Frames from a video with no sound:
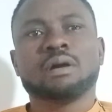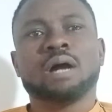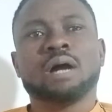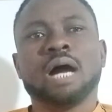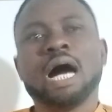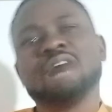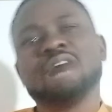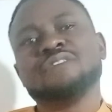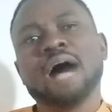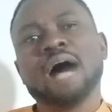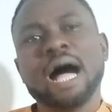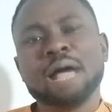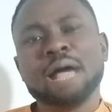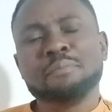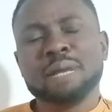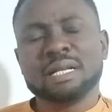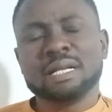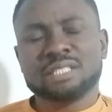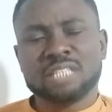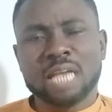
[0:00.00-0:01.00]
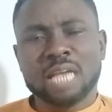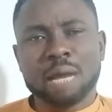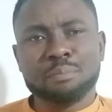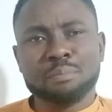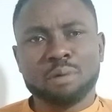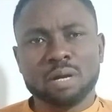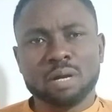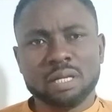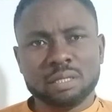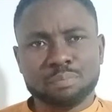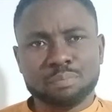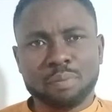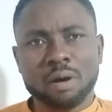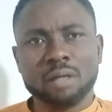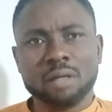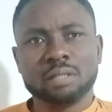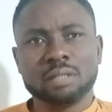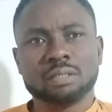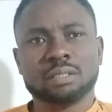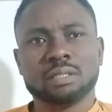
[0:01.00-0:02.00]
have high melting and boiling
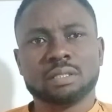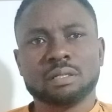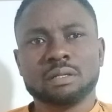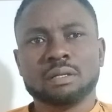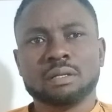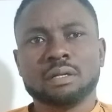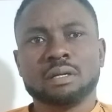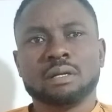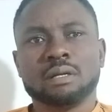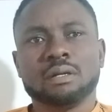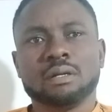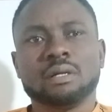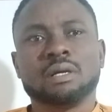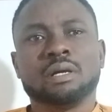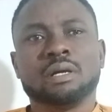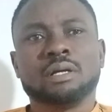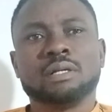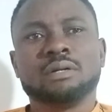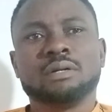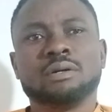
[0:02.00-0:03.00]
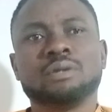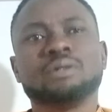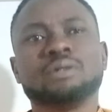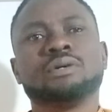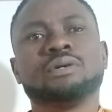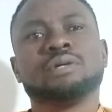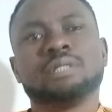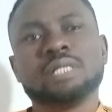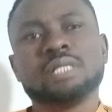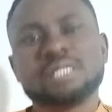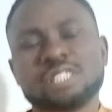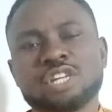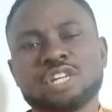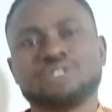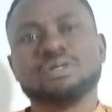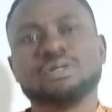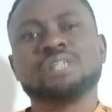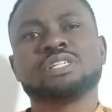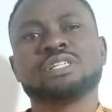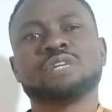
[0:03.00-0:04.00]
point. This is the
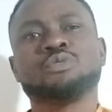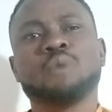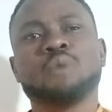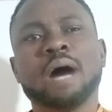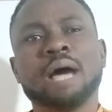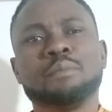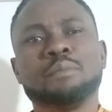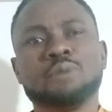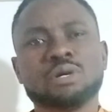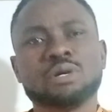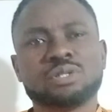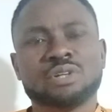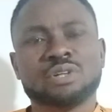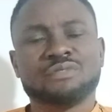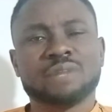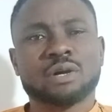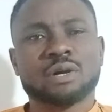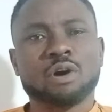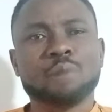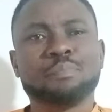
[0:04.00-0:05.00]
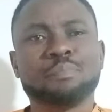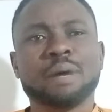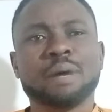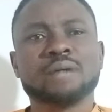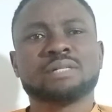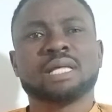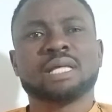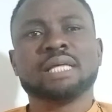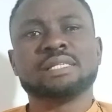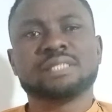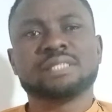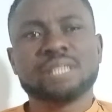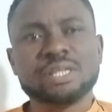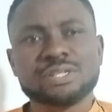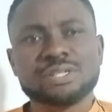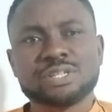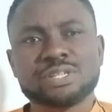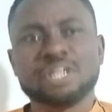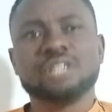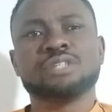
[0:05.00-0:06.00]
reason why most of the compounds
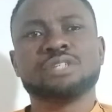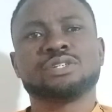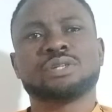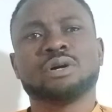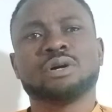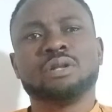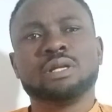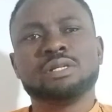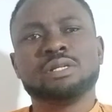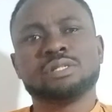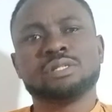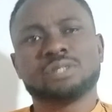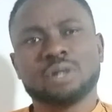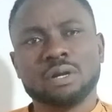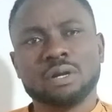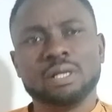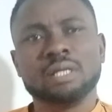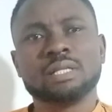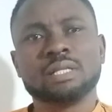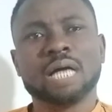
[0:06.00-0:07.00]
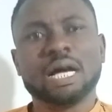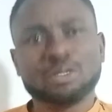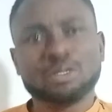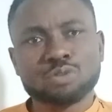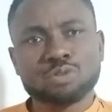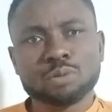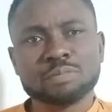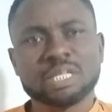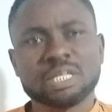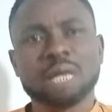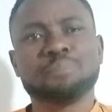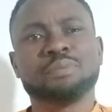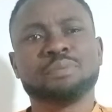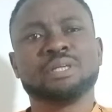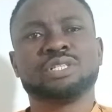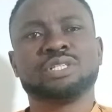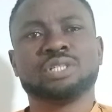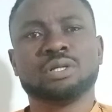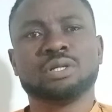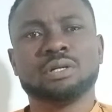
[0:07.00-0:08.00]
exist in solid at room
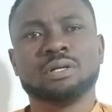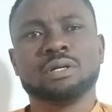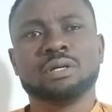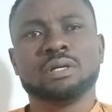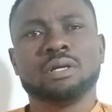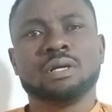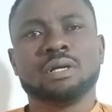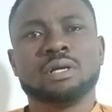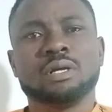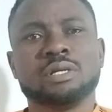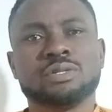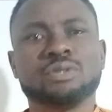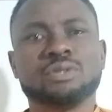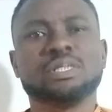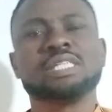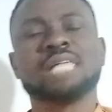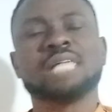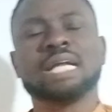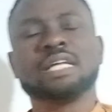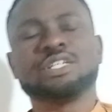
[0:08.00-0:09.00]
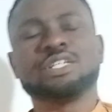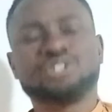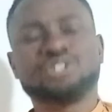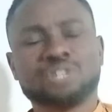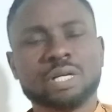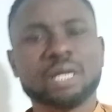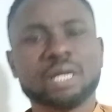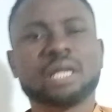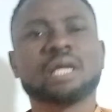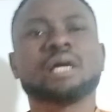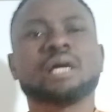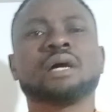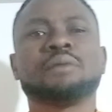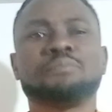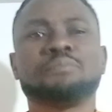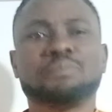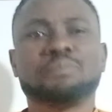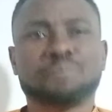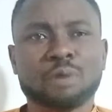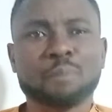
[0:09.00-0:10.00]
temperature. So these are the three
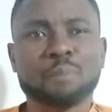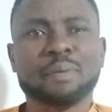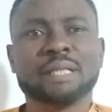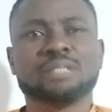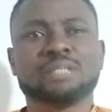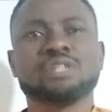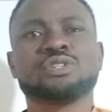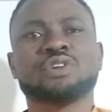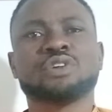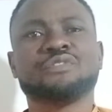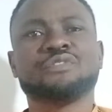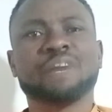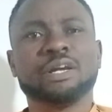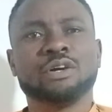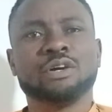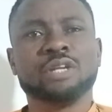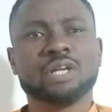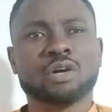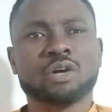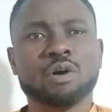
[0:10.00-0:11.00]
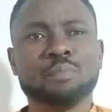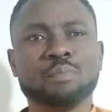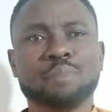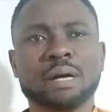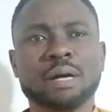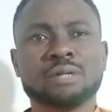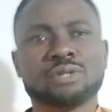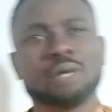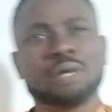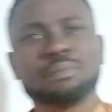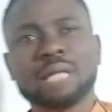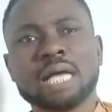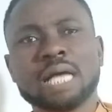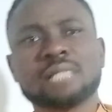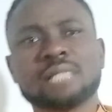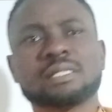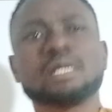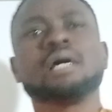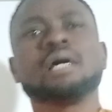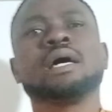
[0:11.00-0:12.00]
properties of ionic compounds.
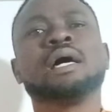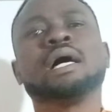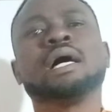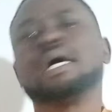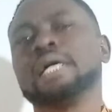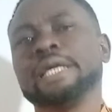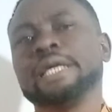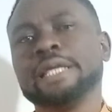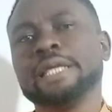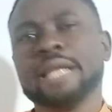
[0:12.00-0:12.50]
Sometimes in